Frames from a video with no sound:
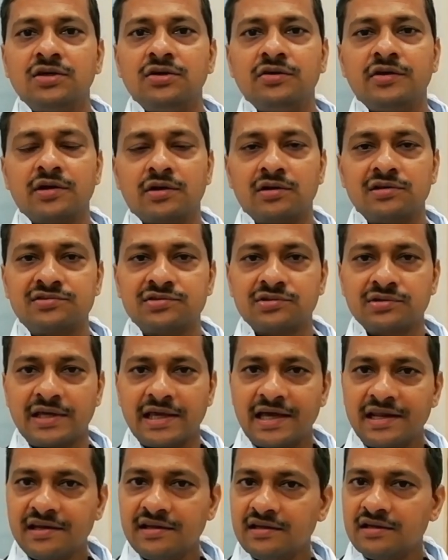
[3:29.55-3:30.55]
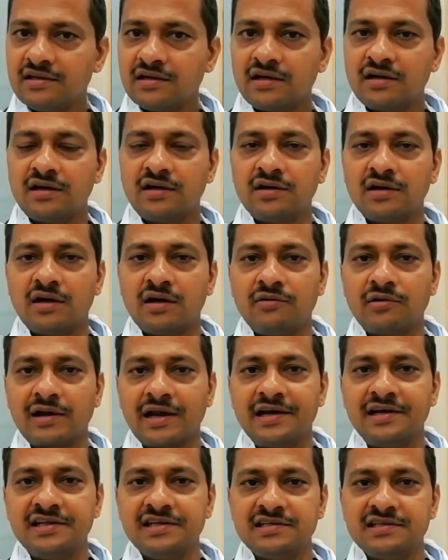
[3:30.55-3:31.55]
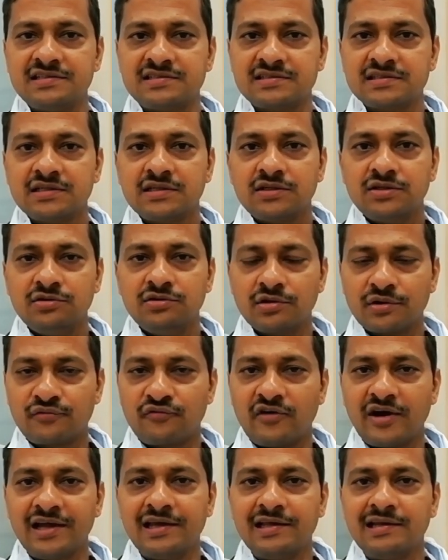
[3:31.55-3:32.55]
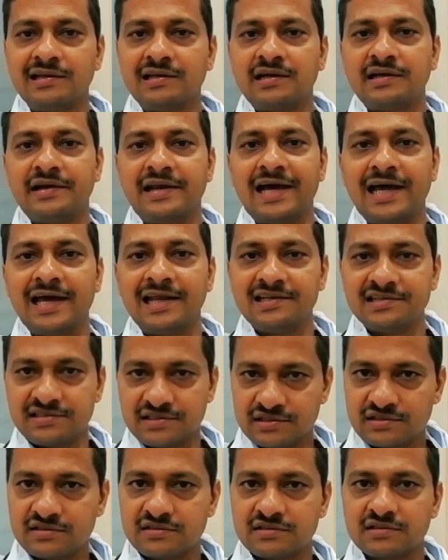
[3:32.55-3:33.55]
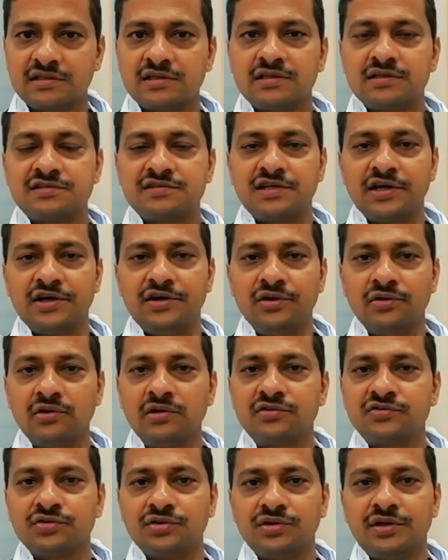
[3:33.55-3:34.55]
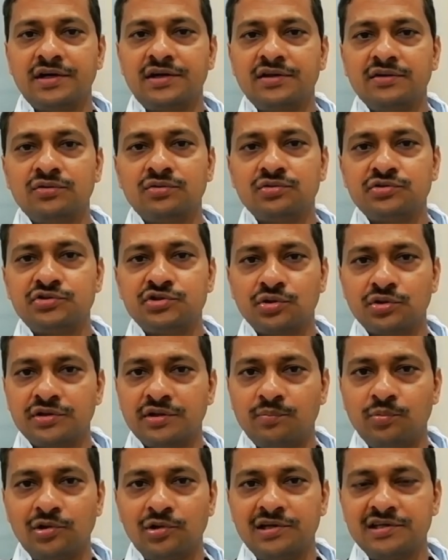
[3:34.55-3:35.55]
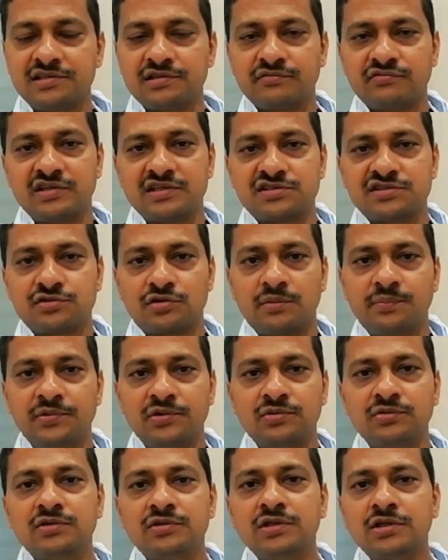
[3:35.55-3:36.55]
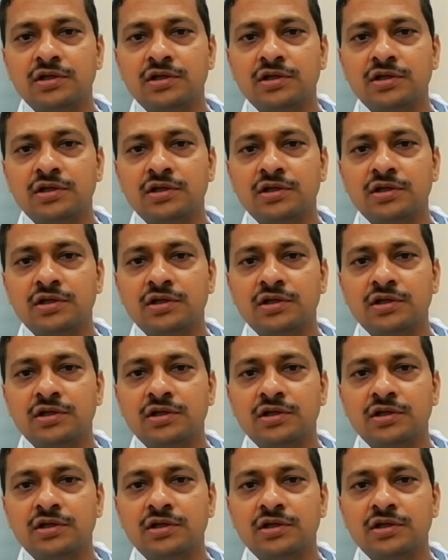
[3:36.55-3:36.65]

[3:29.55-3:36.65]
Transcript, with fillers: You can also carry our IDs, your file and dialysis schedule, so that you show the police if they stop you